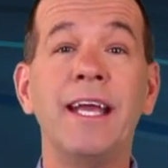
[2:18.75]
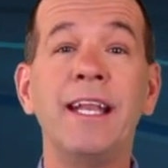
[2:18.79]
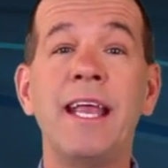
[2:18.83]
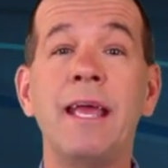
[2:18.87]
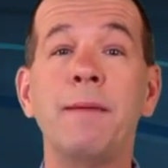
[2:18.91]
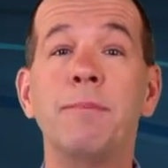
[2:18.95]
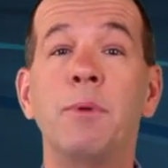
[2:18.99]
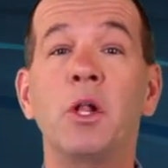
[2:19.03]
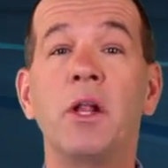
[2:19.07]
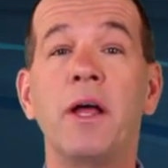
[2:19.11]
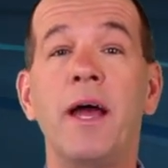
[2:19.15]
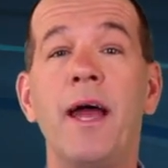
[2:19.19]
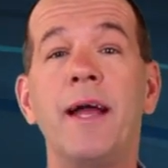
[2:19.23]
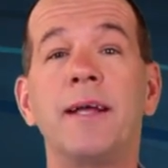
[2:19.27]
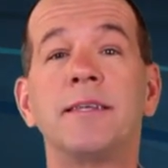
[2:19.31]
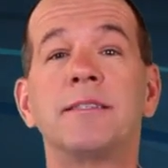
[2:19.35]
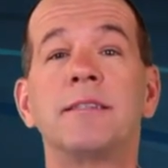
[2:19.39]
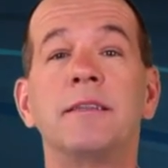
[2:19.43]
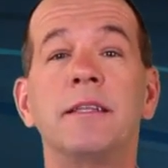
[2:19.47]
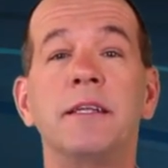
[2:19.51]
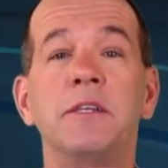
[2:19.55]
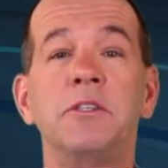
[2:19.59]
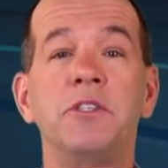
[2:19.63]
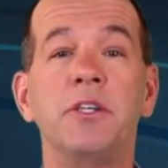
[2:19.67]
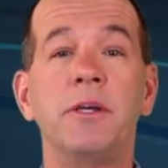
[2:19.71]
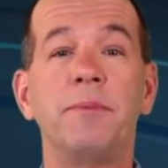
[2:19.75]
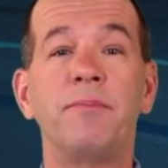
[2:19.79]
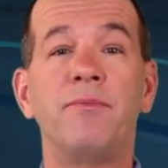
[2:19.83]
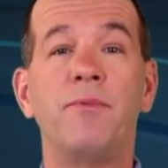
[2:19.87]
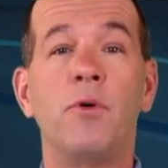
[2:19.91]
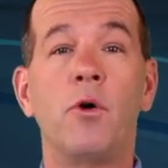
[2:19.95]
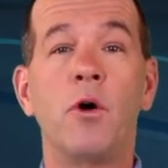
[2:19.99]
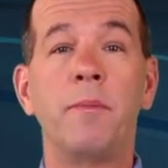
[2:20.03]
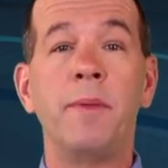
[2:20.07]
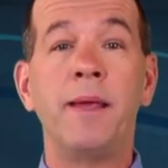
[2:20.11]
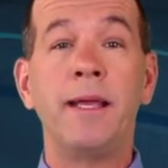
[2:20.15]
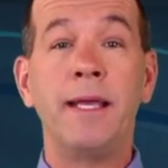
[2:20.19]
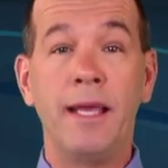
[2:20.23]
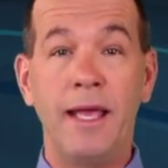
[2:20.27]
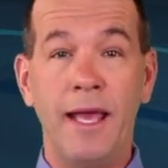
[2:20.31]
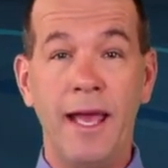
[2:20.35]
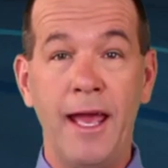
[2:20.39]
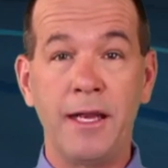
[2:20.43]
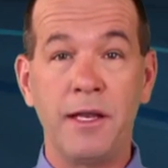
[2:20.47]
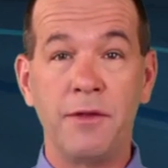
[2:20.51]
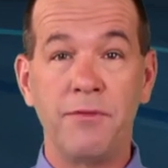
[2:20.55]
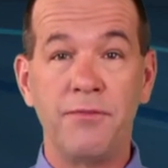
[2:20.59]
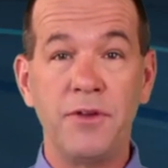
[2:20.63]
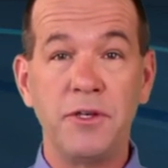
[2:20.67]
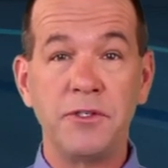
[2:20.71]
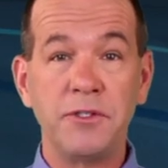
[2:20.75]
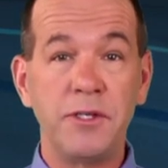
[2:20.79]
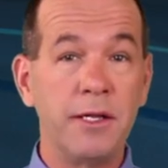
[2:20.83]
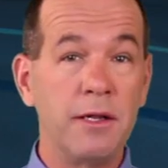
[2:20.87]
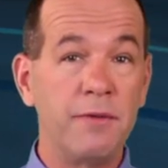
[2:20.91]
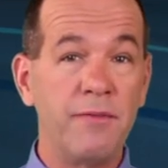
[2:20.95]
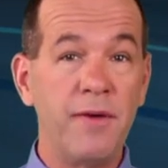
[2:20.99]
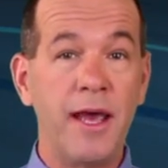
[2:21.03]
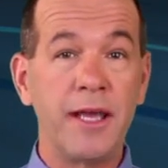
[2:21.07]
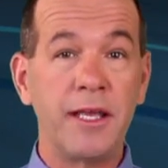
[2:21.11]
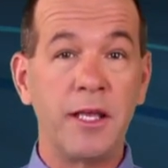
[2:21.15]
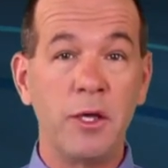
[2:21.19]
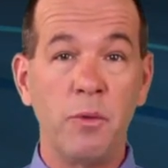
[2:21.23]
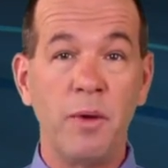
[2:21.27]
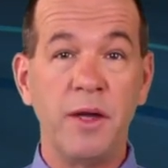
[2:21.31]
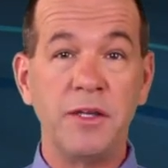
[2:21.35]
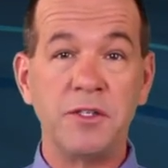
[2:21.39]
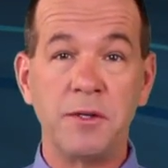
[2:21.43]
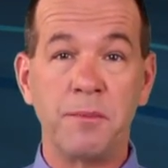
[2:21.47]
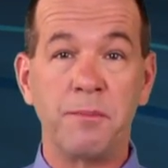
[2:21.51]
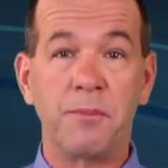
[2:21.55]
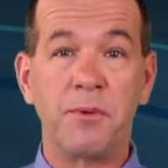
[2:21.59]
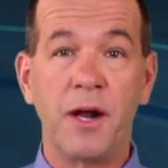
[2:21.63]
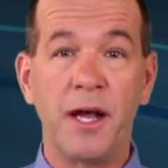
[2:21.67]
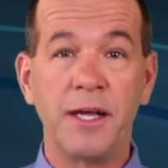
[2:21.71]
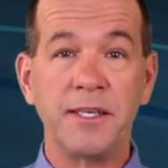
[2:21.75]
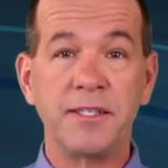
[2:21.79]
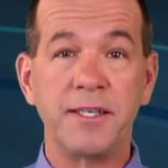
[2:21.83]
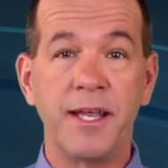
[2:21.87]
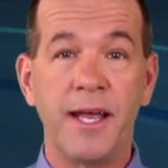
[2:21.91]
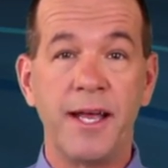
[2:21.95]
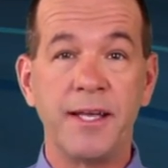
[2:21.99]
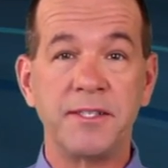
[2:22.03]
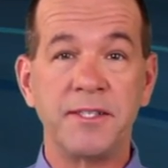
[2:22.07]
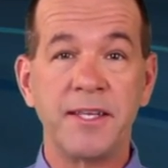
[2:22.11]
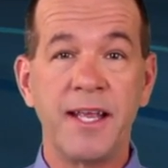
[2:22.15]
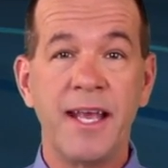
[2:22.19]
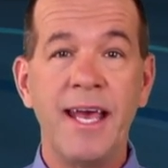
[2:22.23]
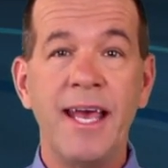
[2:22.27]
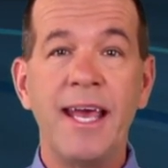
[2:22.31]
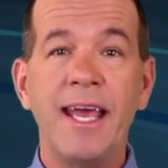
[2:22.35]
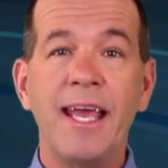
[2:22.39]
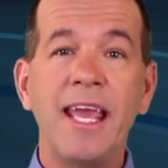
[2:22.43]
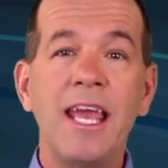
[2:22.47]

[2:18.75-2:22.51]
enable excellent chip forming and efficient evacuation process,